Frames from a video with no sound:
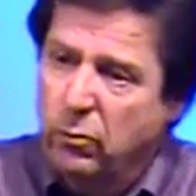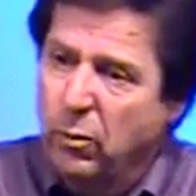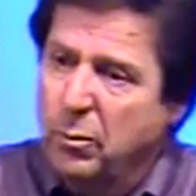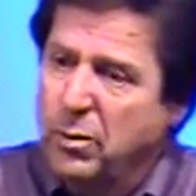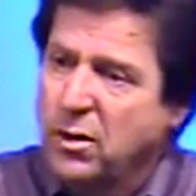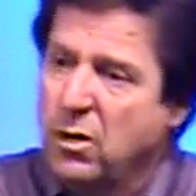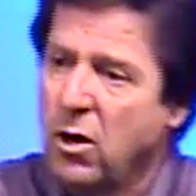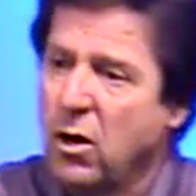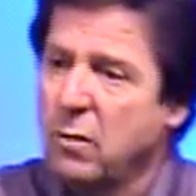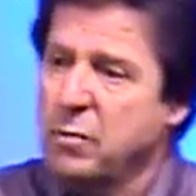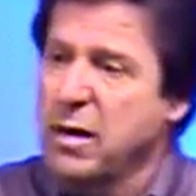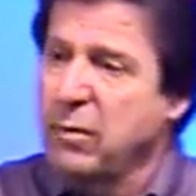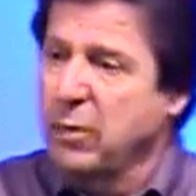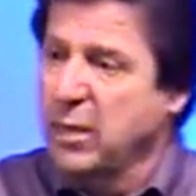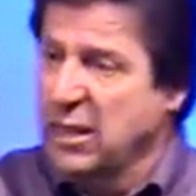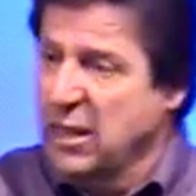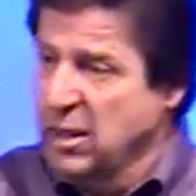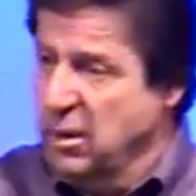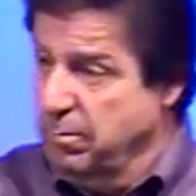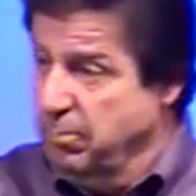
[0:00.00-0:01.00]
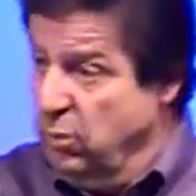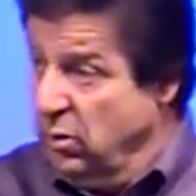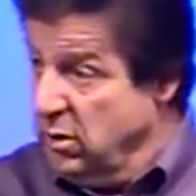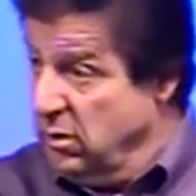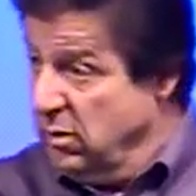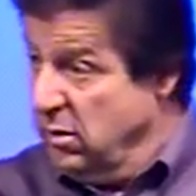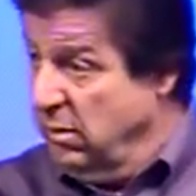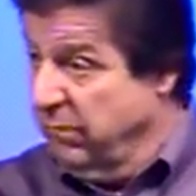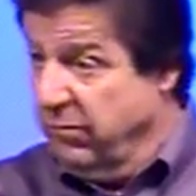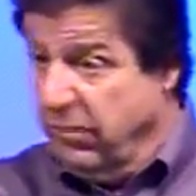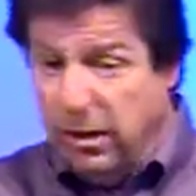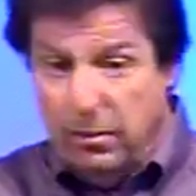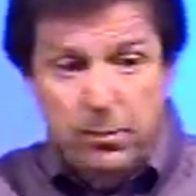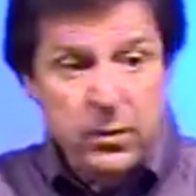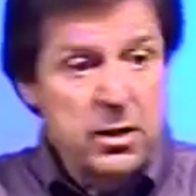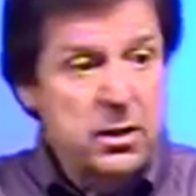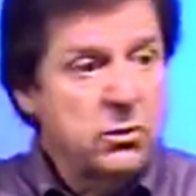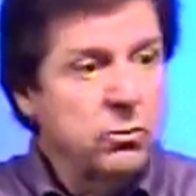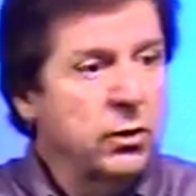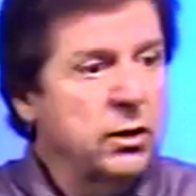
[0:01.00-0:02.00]
what we talk about, when we did the book of
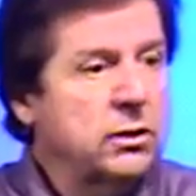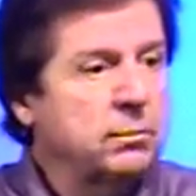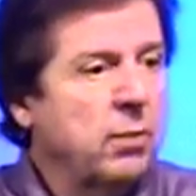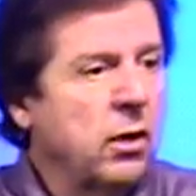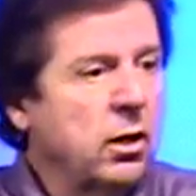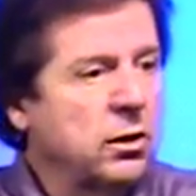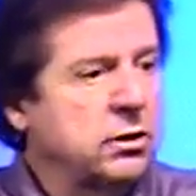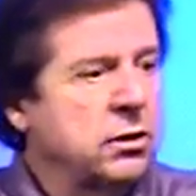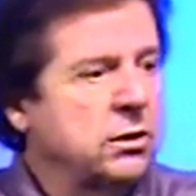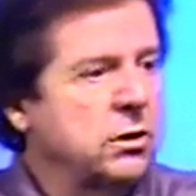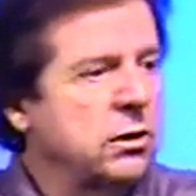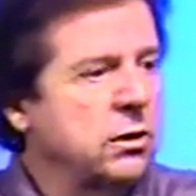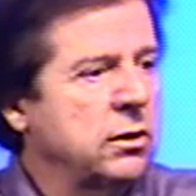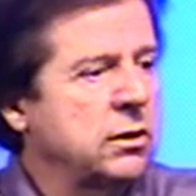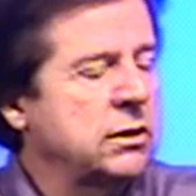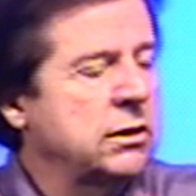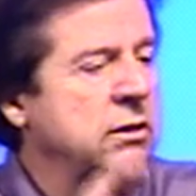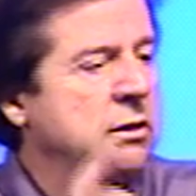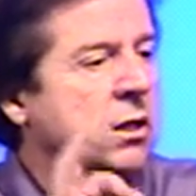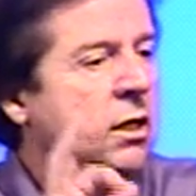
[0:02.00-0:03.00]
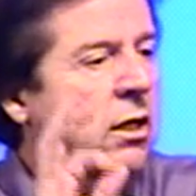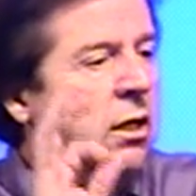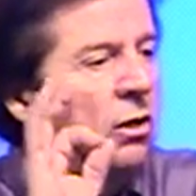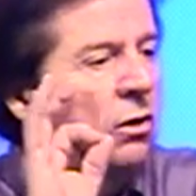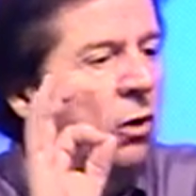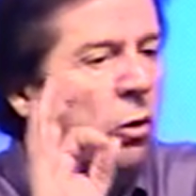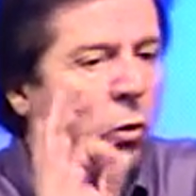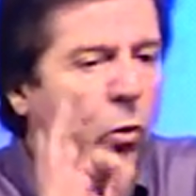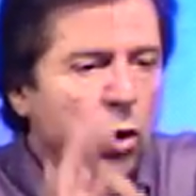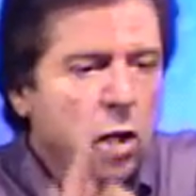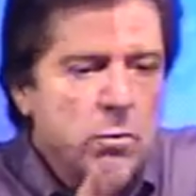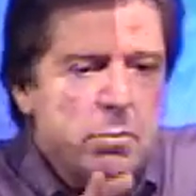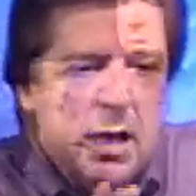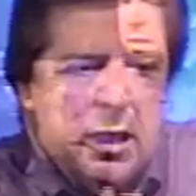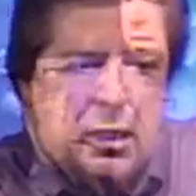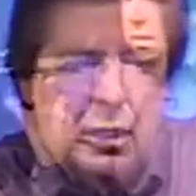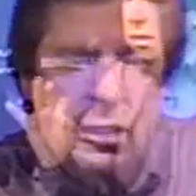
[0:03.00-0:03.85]
Philippians, where Paul said, you know, he says, don't worry about